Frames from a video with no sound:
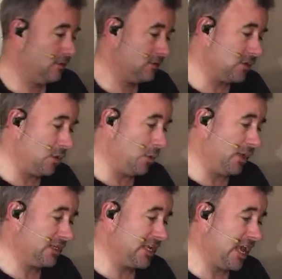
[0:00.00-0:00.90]
So we
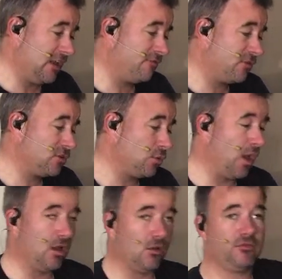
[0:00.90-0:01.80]
went 10 for
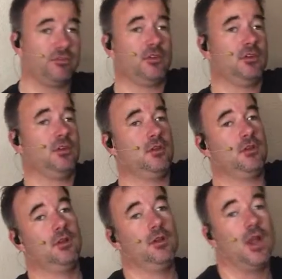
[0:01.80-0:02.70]
12,
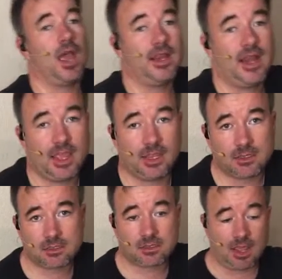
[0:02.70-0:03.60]

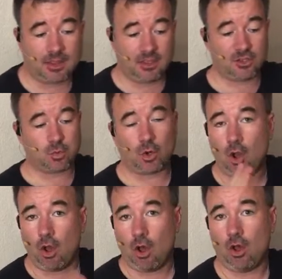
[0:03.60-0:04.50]
9.8s, and these were
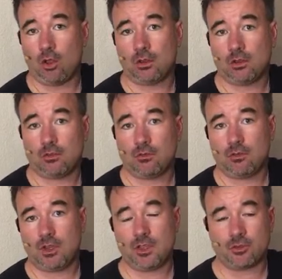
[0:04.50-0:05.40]
all
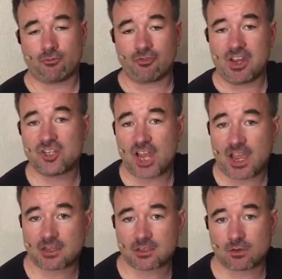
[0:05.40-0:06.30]
either
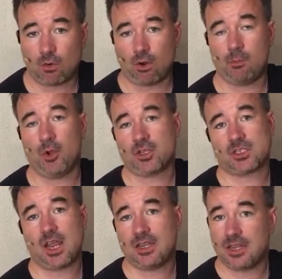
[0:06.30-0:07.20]
rejects or books
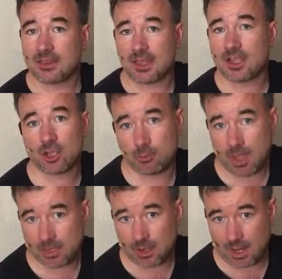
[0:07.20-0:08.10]
that I didn't think could
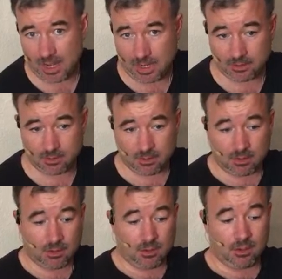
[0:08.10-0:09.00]
make
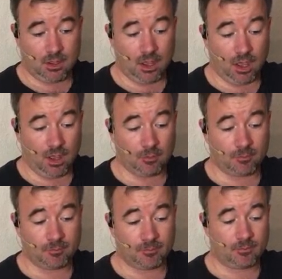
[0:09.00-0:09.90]

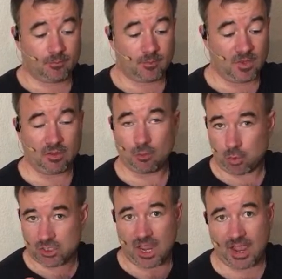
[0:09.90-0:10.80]
9.8. There
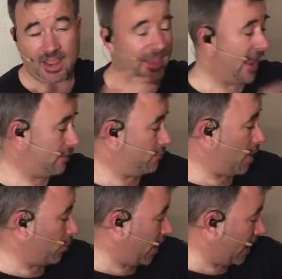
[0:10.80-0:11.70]
were I can't
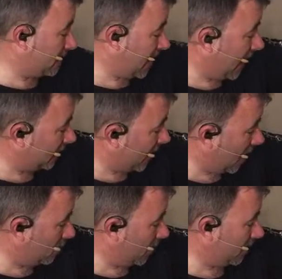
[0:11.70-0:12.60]
remember exactly
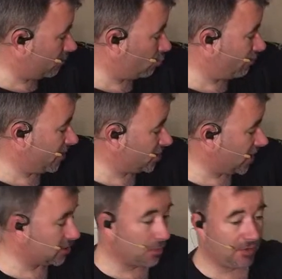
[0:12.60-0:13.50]
how many of them were
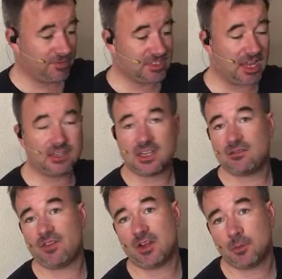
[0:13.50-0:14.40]
rejects, but I've sent
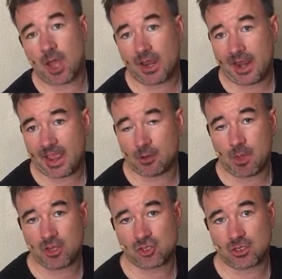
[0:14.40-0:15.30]
in Venom 9
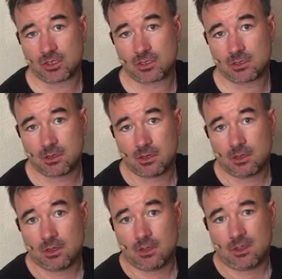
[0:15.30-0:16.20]
animations,
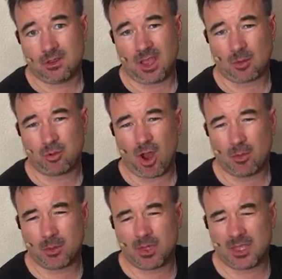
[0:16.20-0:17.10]
like
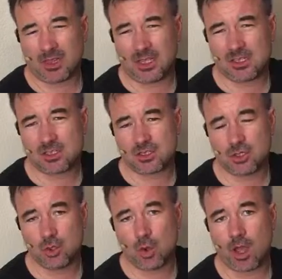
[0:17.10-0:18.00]
probably at least
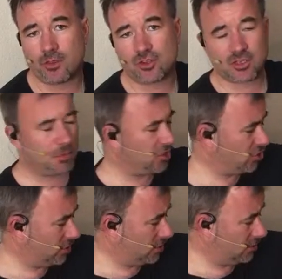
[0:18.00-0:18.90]
2 other
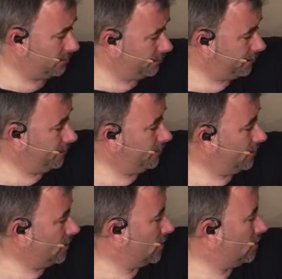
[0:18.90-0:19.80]
submissions.
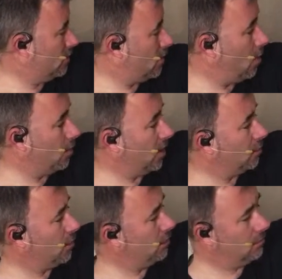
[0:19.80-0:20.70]
Oh, another
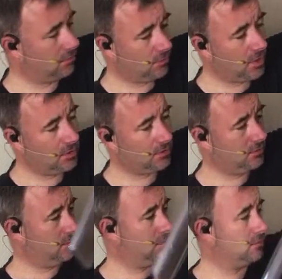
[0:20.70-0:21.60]
one? What?
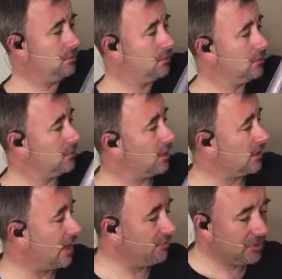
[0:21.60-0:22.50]

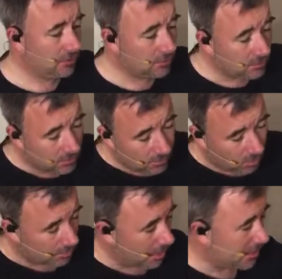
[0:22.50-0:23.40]
11?
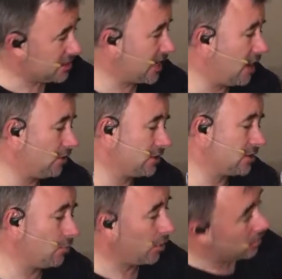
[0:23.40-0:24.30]
Or am I miscounting somewhere?